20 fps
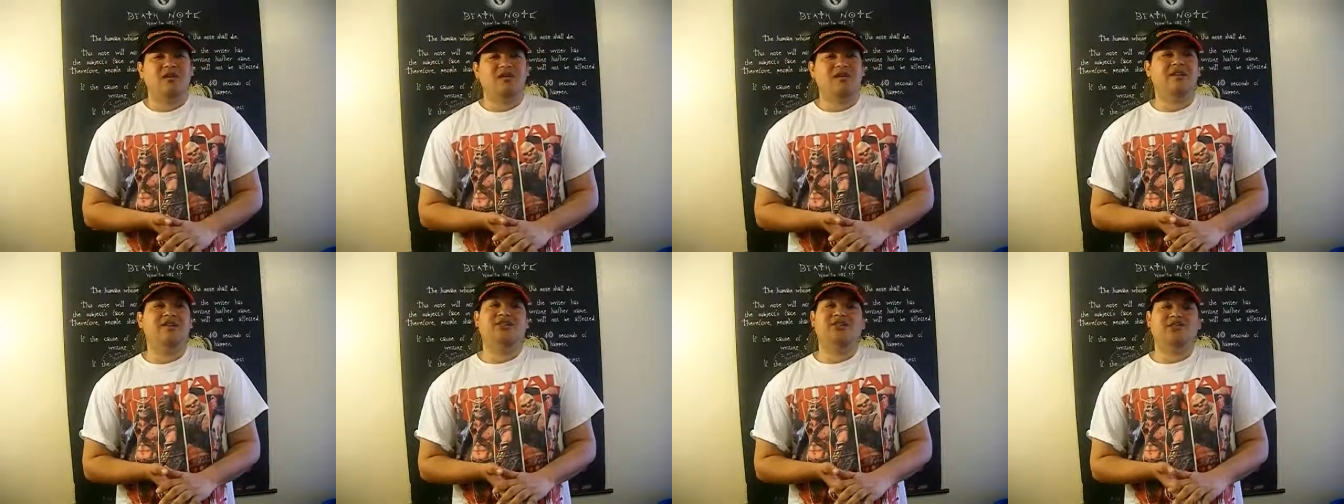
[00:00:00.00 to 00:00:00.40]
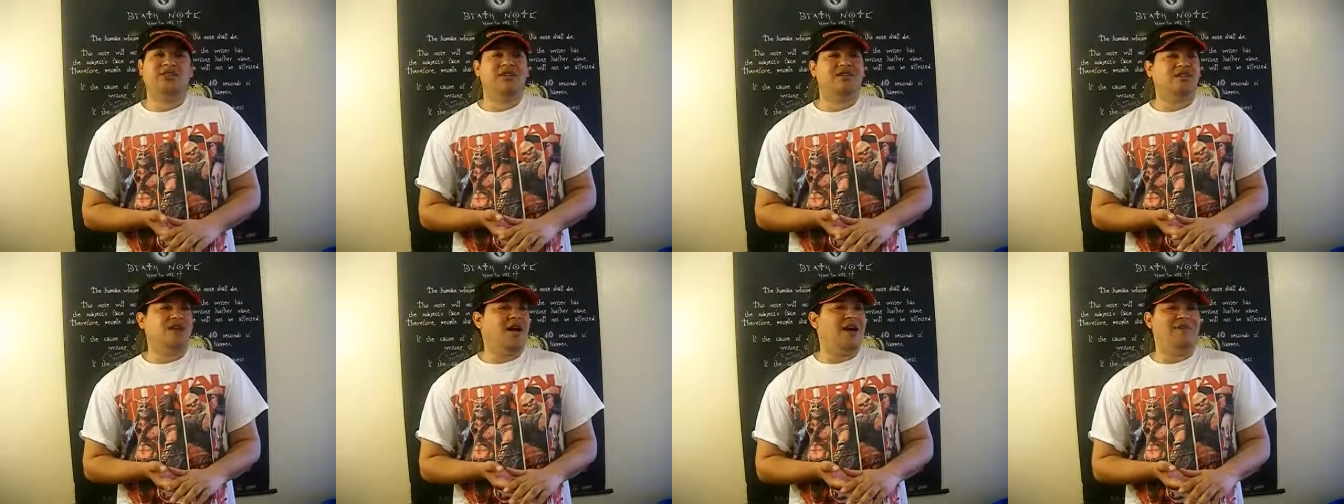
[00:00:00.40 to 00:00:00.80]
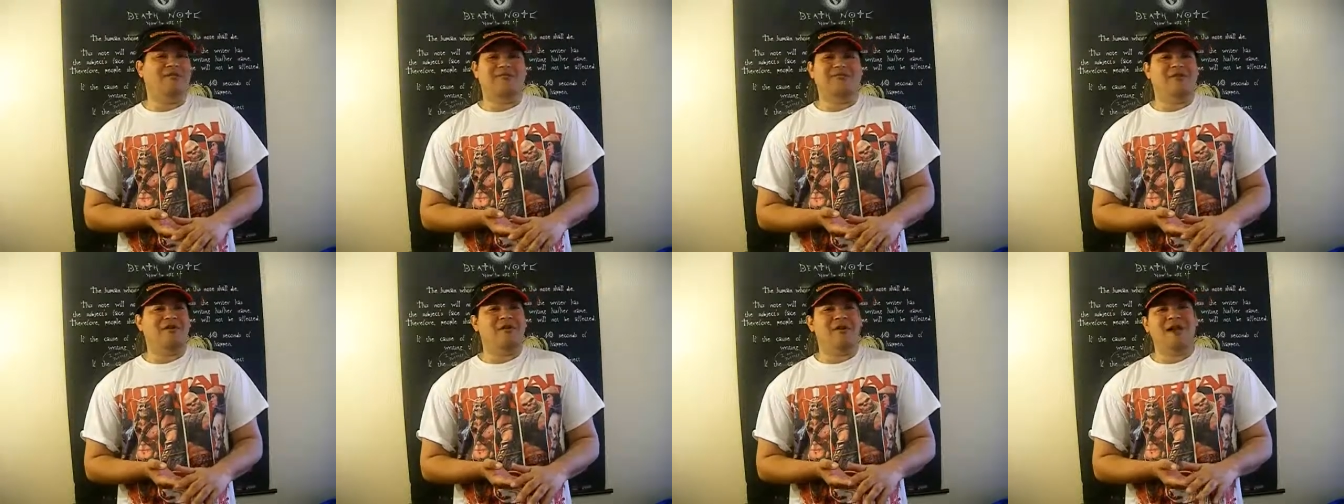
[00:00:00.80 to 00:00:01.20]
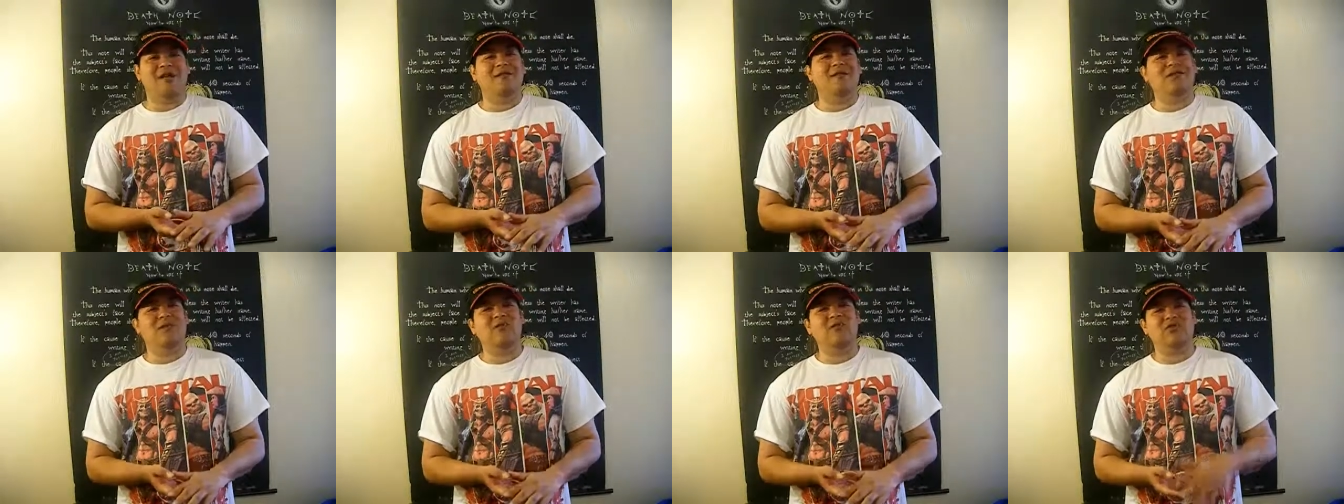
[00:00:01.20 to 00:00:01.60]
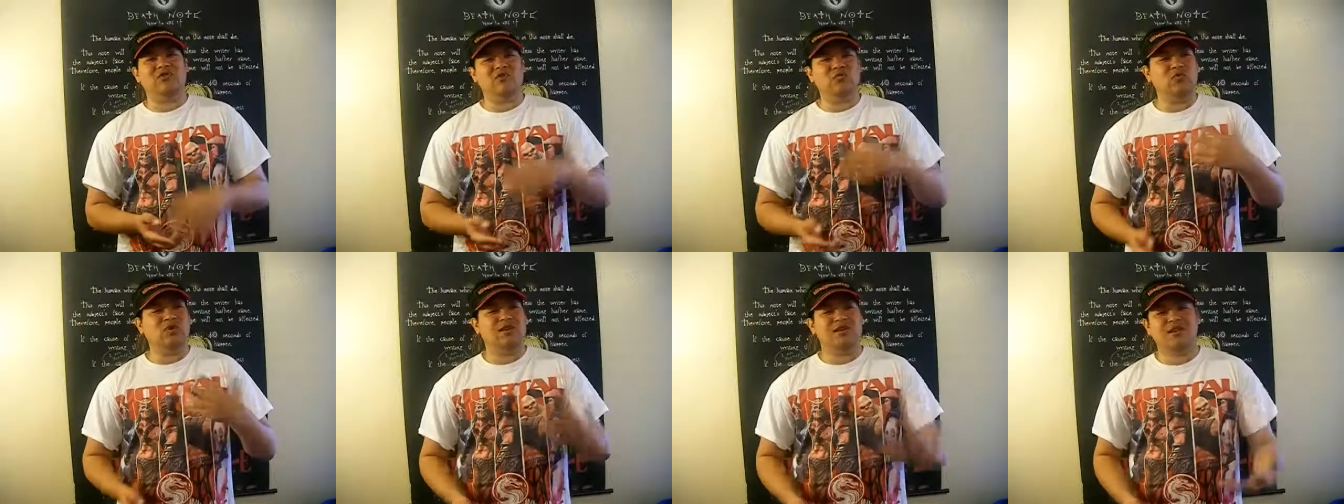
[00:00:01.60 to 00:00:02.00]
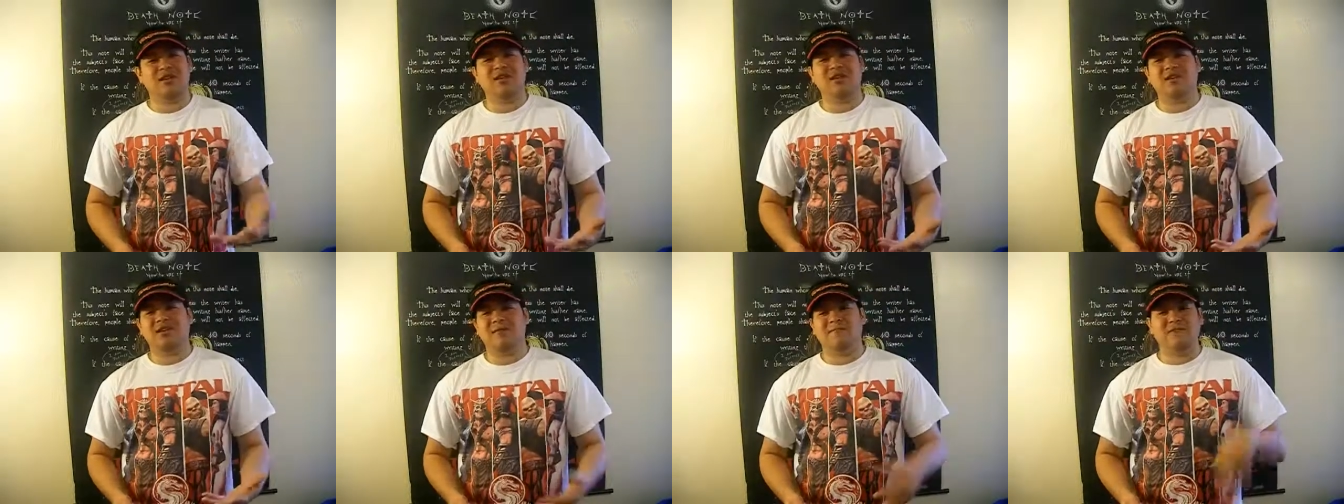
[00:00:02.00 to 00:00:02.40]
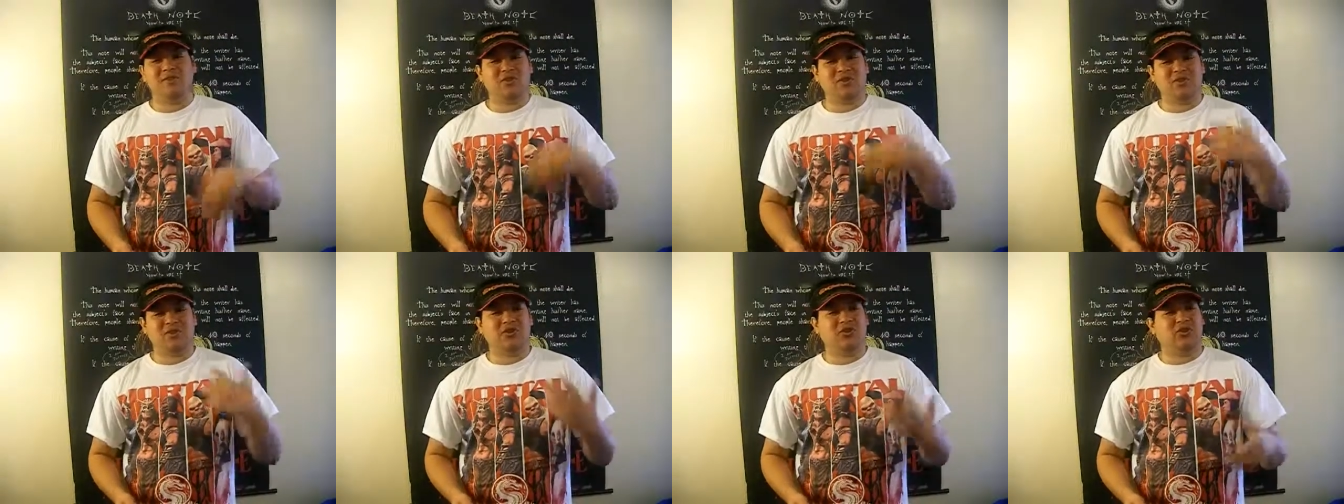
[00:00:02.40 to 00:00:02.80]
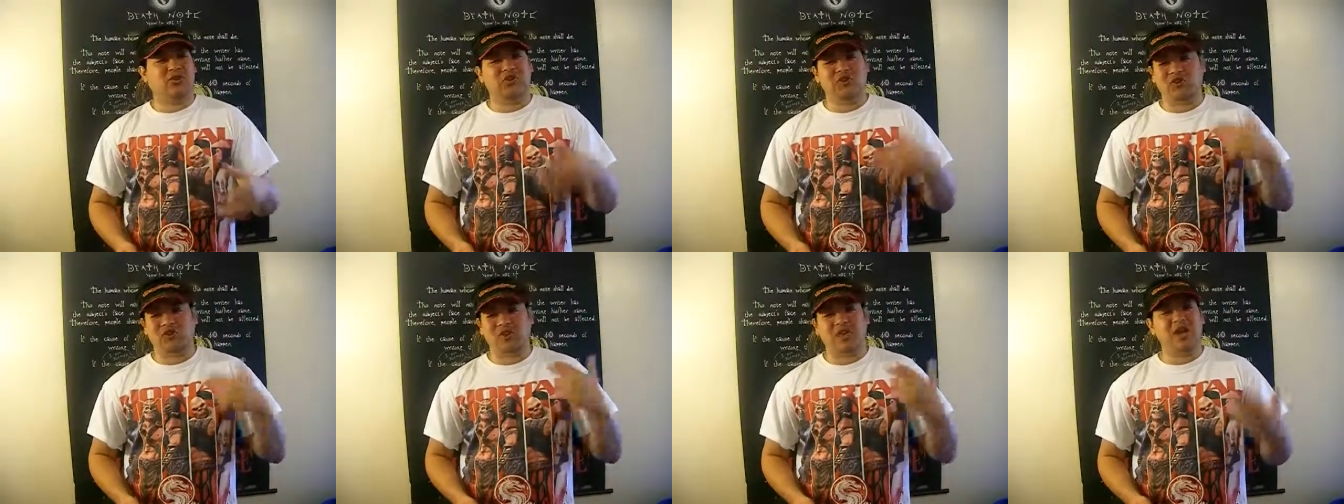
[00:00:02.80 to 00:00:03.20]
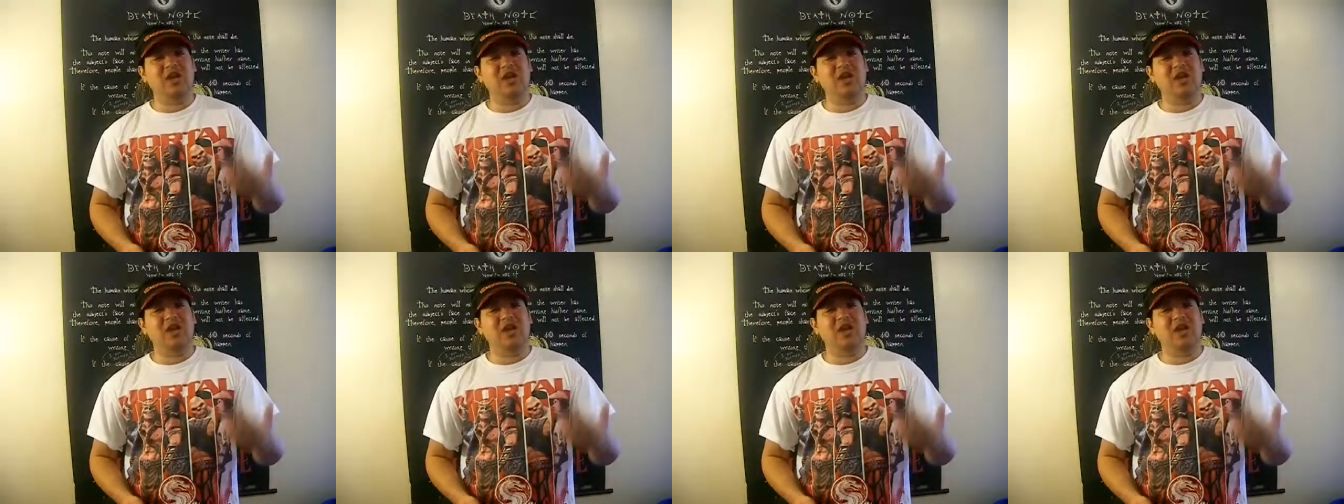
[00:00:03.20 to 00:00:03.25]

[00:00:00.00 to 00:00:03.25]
It's just, I don't know. I don't know what you would think if it's...